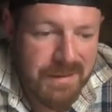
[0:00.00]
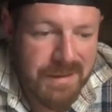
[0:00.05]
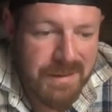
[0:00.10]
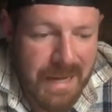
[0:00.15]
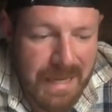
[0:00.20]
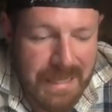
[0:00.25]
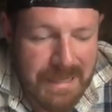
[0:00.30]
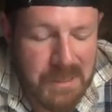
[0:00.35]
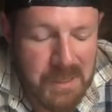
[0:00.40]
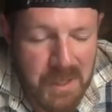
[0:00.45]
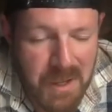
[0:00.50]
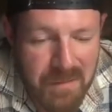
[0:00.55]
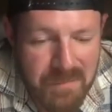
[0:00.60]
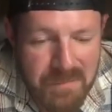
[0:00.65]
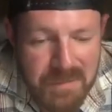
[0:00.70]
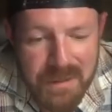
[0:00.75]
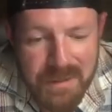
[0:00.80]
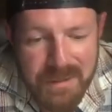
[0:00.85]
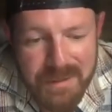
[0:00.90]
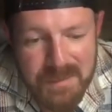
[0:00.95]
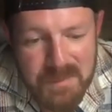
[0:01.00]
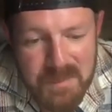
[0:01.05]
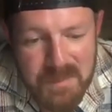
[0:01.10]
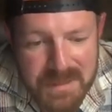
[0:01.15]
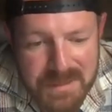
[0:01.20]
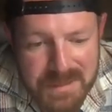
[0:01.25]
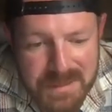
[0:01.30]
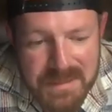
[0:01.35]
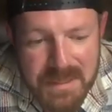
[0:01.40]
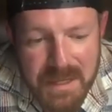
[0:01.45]
I love the
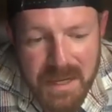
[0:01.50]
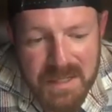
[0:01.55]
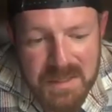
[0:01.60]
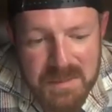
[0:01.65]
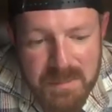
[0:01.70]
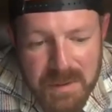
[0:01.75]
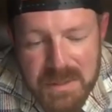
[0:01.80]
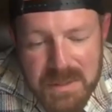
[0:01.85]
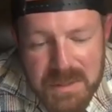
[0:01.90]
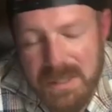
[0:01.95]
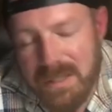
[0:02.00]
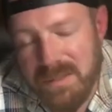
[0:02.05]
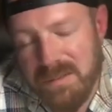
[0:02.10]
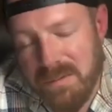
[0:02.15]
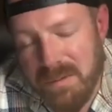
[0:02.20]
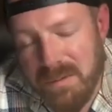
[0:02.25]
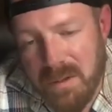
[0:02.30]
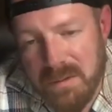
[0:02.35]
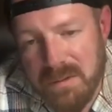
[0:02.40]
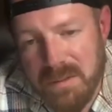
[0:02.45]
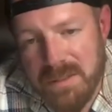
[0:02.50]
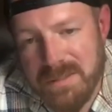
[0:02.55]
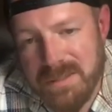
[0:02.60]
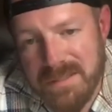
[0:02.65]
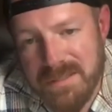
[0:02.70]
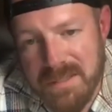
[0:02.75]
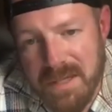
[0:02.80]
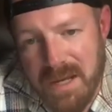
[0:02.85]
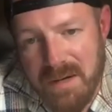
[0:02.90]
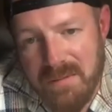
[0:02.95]
business side as much as I do the
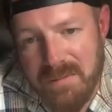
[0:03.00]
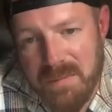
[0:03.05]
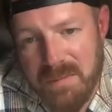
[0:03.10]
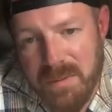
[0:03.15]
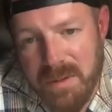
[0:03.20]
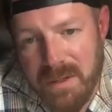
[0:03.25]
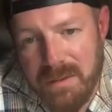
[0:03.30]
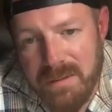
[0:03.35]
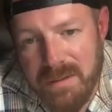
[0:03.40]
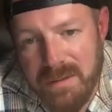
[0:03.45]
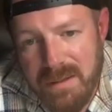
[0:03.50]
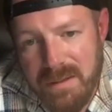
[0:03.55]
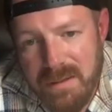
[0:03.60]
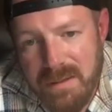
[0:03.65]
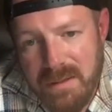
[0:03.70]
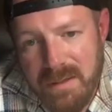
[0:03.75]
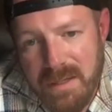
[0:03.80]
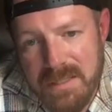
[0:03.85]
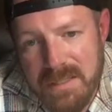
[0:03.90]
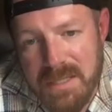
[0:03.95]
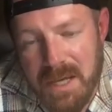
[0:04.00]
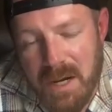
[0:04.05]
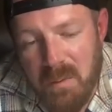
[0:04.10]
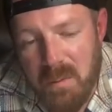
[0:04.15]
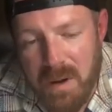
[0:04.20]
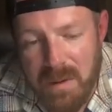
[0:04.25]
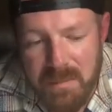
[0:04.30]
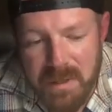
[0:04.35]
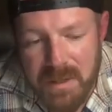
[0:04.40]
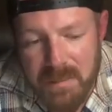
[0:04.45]
artistic side of it, but it's kind of
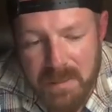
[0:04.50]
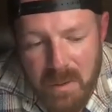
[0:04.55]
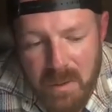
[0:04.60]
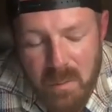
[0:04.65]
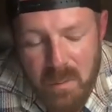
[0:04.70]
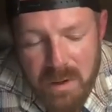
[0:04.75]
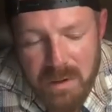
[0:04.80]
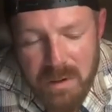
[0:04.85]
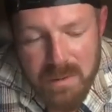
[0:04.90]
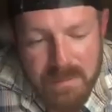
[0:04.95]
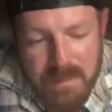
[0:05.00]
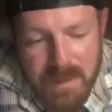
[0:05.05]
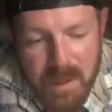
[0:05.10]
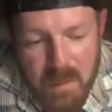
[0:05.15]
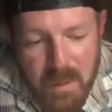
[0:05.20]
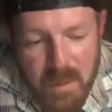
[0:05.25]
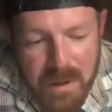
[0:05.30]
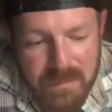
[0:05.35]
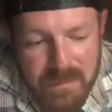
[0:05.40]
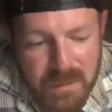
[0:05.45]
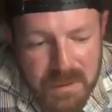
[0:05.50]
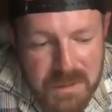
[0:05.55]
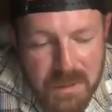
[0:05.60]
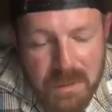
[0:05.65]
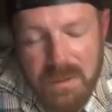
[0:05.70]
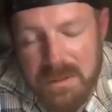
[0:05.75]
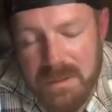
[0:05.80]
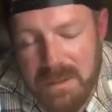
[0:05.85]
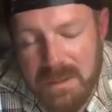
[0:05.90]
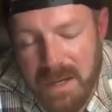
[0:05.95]
why me and my work, my wife work so
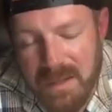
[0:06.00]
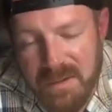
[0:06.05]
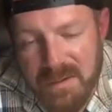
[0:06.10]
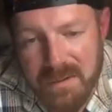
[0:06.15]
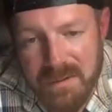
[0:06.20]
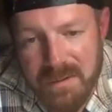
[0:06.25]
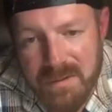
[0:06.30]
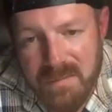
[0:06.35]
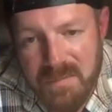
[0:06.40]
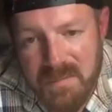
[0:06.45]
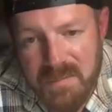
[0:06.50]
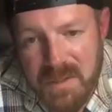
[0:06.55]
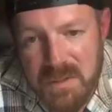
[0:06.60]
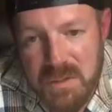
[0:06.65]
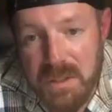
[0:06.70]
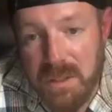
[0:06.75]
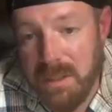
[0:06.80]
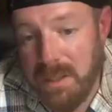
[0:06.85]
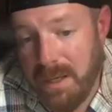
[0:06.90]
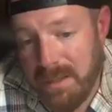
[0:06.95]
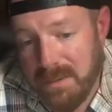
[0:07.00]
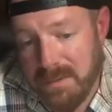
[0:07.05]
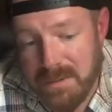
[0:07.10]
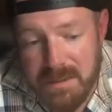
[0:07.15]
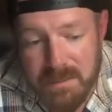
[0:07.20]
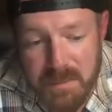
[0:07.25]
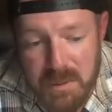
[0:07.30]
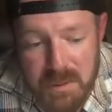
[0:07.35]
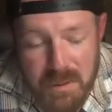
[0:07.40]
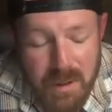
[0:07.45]
good together. She handles
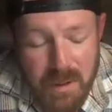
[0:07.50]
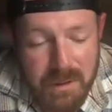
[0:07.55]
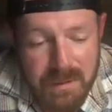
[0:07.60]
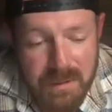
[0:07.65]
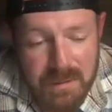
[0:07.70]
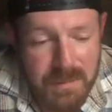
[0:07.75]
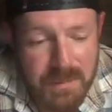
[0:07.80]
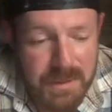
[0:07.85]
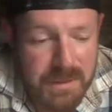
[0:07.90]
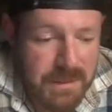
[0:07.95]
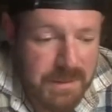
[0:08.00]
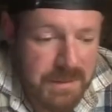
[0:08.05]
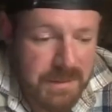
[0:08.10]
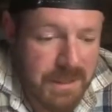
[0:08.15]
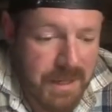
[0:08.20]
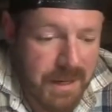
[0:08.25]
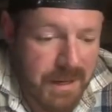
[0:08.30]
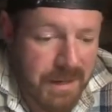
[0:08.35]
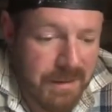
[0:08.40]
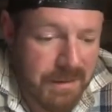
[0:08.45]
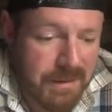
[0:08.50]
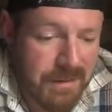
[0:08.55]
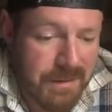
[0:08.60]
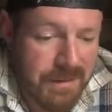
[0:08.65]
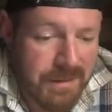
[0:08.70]
the majority of the business side.